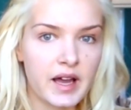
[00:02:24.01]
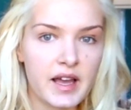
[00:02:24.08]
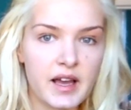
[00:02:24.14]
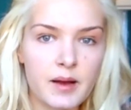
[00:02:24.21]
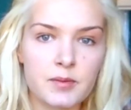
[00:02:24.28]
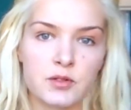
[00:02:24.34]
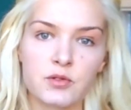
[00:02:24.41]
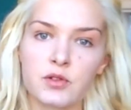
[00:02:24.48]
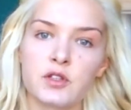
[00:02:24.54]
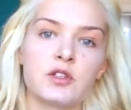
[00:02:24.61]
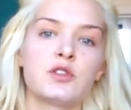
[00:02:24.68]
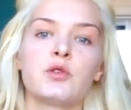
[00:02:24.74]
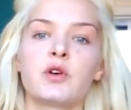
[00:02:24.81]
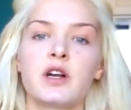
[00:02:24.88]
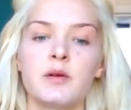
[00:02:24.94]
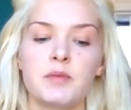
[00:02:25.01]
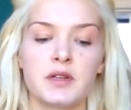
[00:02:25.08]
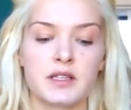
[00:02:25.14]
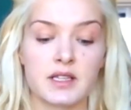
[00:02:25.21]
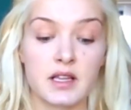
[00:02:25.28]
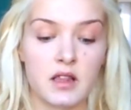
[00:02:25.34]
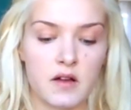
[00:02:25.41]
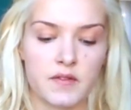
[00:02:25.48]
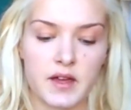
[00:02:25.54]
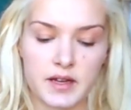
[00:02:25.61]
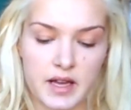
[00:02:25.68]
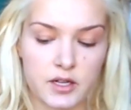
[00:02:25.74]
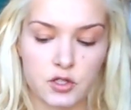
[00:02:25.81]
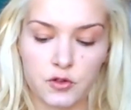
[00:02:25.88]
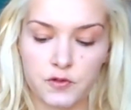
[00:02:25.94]
I absolutely adore it, because I love that
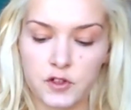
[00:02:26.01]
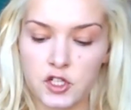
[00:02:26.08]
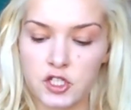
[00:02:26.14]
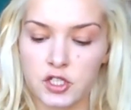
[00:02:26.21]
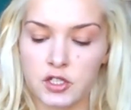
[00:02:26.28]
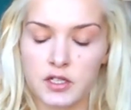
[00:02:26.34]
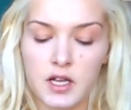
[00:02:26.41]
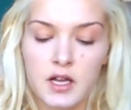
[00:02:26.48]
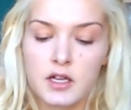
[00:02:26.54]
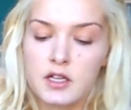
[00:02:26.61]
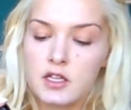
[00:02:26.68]
natural finish look.